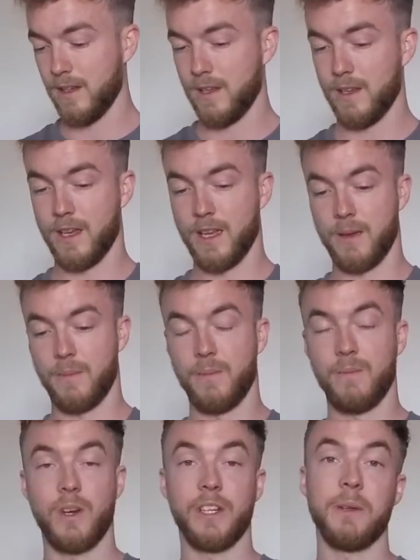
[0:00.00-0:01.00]

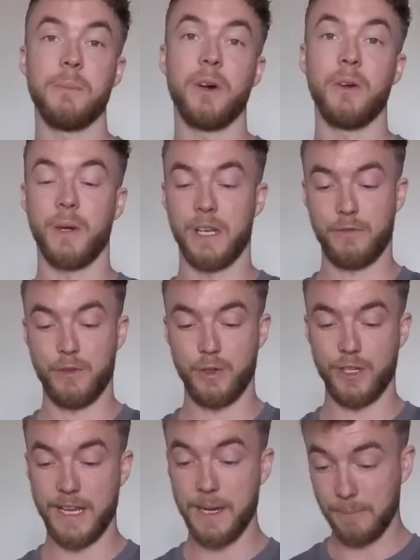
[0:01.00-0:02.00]
I didn't buy one,
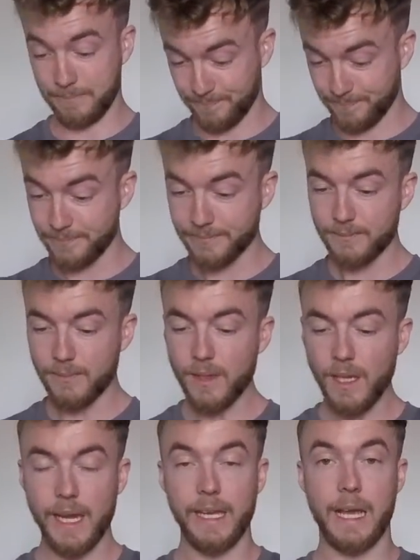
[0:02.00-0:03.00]
unfortunately.
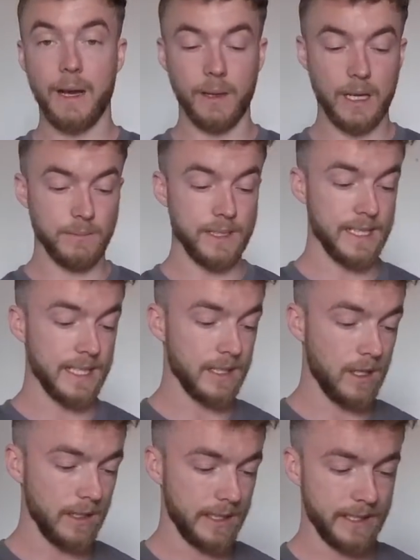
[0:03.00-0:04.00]
Anyhow, it comes in this
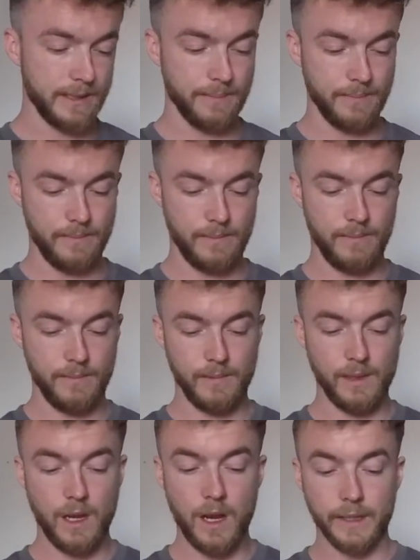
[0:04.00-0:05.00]
nice
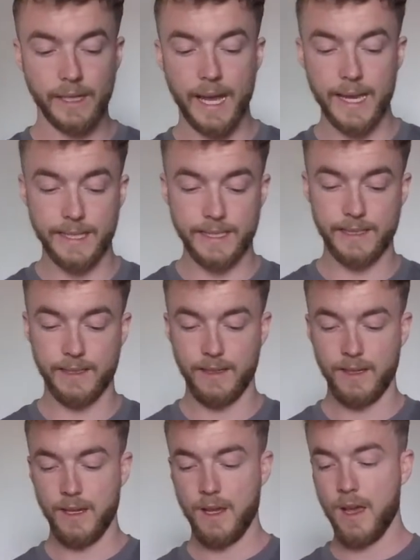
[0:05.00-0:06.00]
hard case,
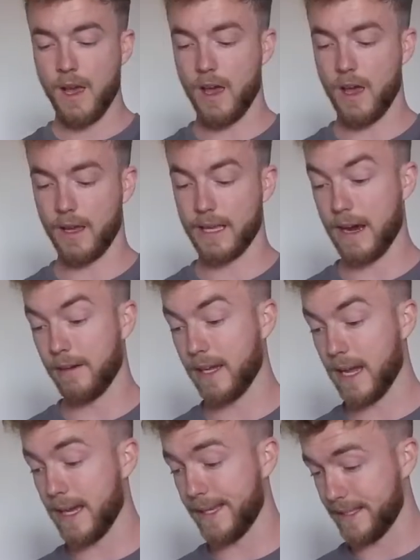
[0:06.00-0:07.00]
carry
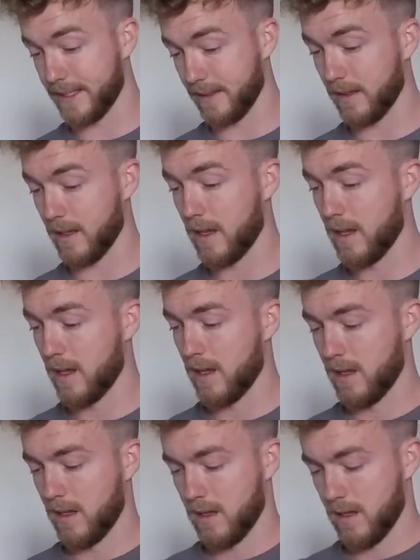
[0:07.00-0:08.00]
case,
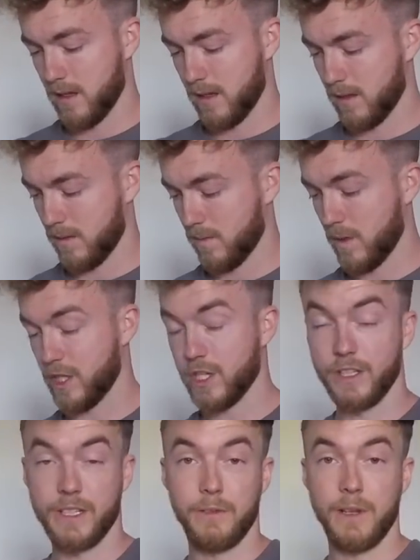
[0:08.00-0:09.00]
which
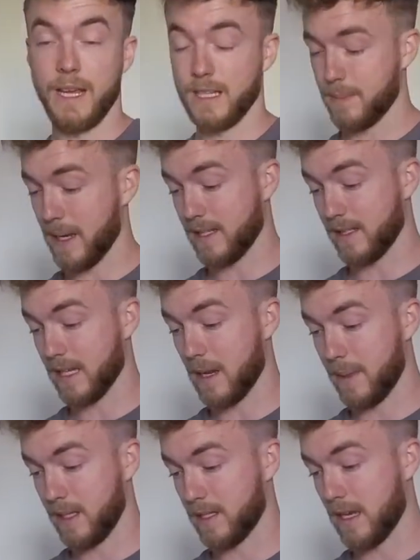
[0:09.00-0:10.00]
I didn't expect it to
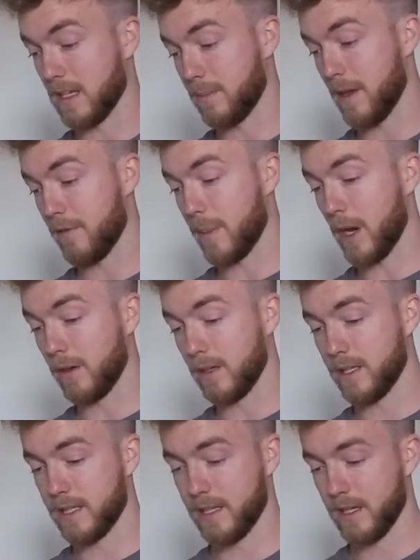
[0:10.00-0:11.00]
come in, so that's a bit of a
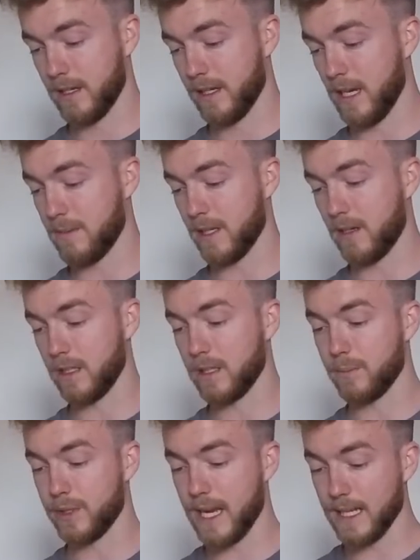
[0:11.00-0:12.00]
bonus. Keeps it nice
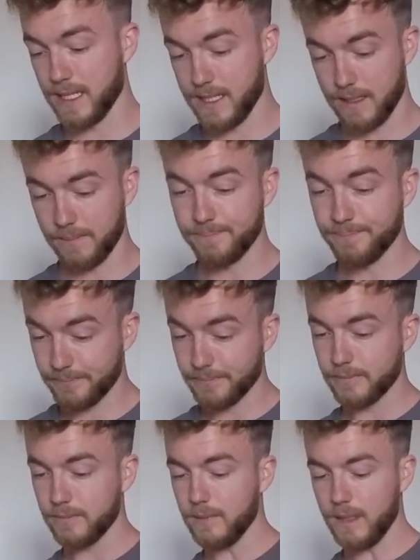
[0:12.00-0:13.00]
and protected.
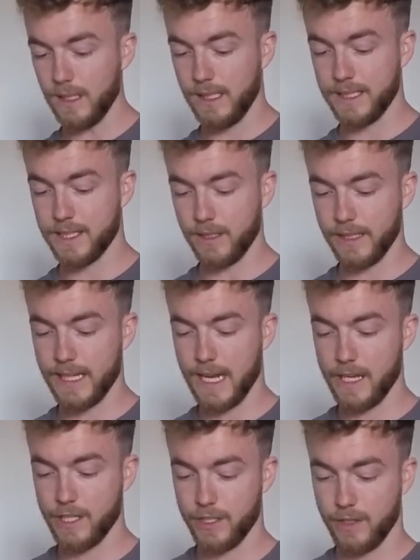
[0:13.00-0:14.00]
And inside the
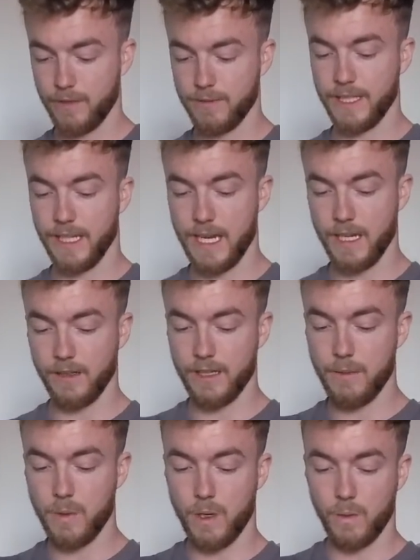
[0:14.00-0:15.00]
case you obviously get your
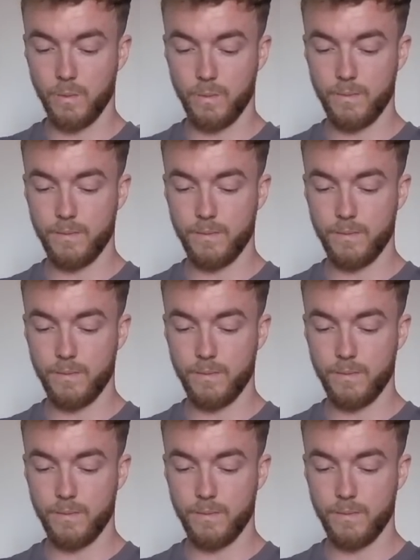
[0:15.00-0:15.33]
Dewalt